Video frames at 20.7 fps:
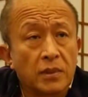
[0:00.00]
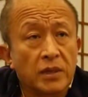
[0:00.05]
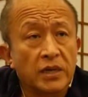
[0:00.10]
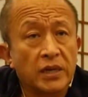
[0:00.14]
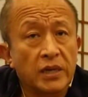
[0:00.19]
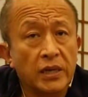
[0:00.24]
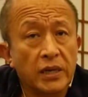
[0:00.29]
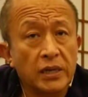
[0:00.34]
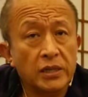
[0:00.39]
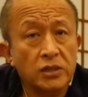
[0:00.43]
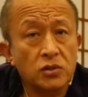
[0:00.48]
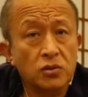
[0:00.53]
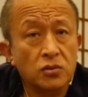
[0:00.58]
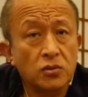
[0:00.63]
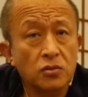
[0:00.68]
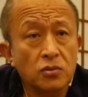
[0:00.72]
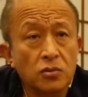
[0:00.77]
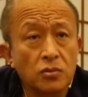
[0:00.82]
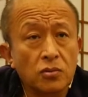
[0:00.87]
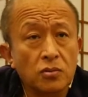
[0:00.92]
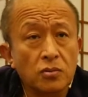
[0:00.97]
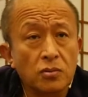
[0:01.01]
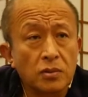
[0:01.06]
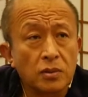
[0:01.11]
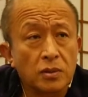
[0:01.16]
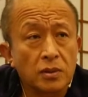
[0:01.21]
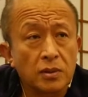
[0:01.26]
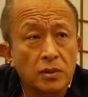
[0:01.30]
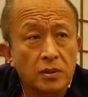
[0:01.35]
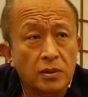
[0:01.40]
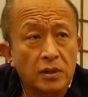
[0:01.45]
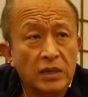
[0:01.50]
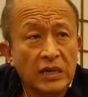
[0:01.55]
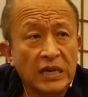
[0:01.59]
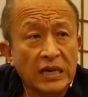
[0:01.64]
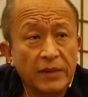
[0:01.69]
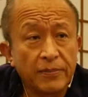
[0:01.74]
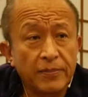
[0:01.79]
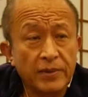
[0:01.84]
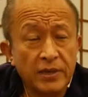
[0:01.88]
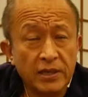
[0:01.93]
He has to
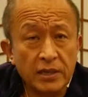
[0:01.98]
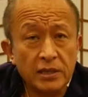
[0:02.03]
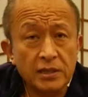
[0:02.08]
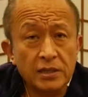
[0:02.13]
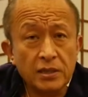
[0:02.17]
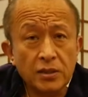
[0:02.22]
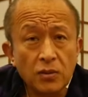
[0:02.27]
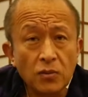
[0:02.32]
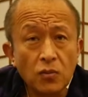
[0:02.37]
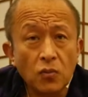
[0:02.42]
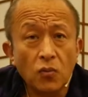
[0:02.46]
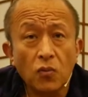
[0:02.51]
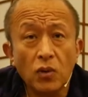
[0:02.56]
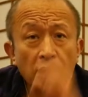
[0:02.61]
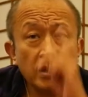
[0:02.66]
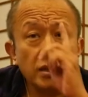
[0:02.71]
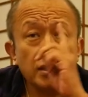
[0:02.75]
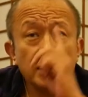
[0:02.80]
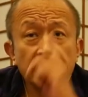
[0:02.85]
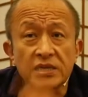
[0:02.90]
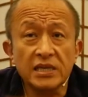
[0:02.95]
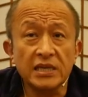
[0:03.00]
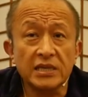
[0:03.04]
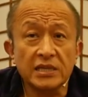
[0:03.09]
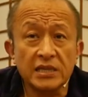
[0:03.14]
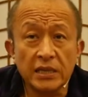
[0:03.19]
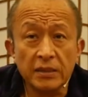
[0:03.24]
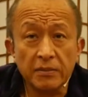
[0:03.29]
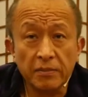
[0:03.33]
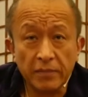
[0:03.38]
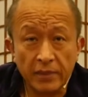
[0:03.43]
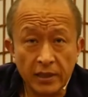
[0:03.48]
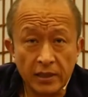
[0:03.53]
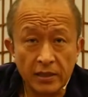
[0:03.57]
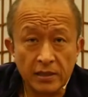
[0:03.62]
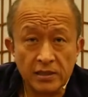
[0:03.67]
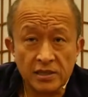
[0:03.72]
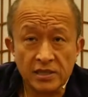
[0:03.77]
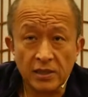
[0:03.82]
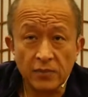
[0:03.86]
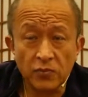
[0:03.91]
liberate one sentient
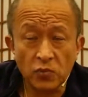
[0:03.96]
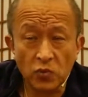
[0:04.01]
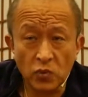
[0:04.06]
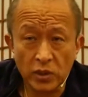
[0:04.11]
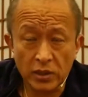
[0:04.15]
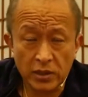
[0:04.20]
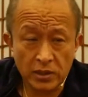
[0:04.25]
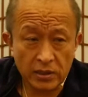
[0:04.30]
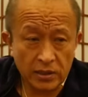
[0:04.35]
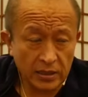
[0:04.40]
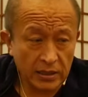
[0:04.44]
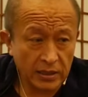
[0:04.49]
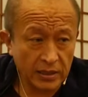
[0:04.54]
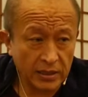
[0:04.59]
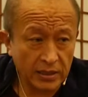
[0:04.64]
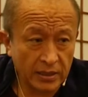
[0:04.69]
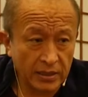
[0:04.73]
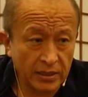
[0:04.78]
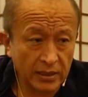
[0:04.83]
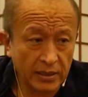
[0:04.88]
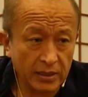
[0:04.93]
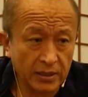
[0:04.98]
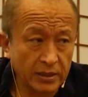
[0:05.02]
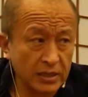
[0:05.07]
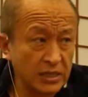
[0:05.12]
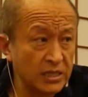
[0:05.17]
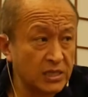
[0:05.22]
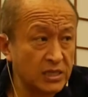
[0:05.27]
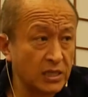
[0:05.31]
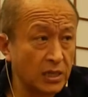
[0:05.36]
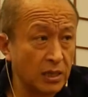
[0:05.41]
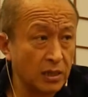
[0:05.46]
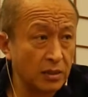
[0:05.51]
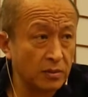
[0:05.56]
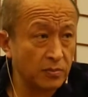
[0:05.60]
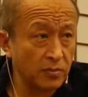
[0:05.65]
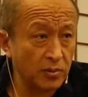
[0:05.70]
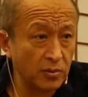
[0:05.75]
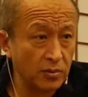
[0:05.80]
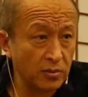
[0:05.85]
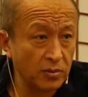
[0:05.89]
being somewhere in
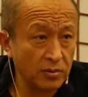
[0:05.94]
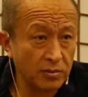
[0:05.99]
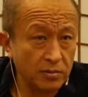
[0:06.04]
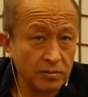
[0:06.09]
Istanbul.